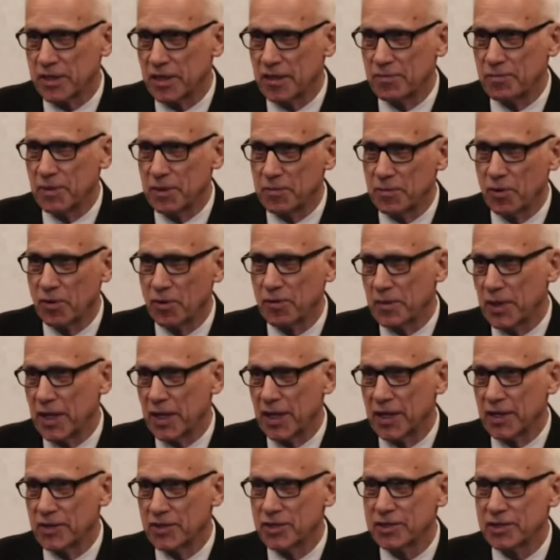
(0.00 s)
me more
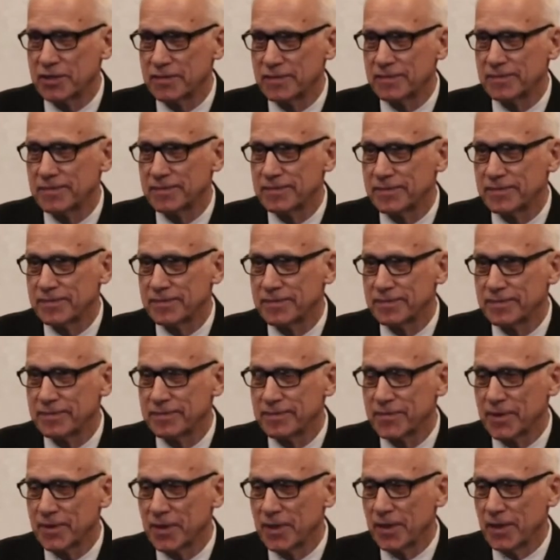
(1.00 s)
meds,
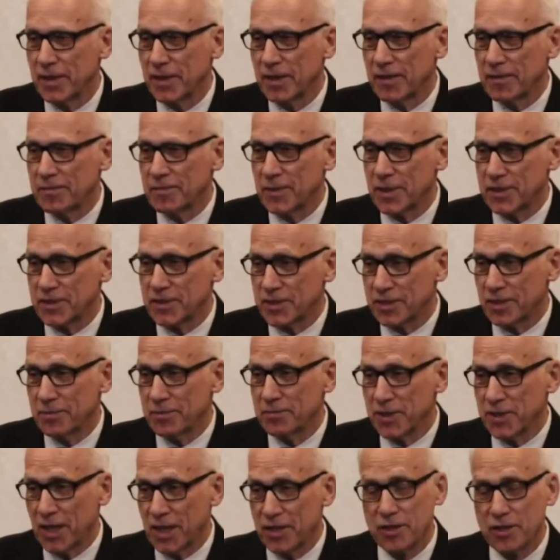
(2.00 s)
but
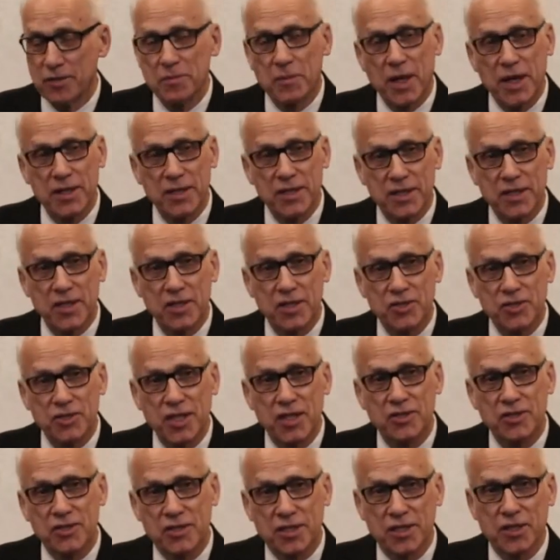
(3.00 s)
someday you might get a
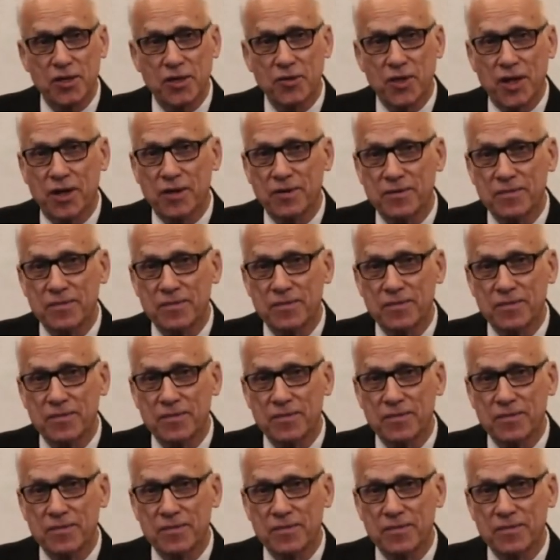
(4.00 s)
chance to go there.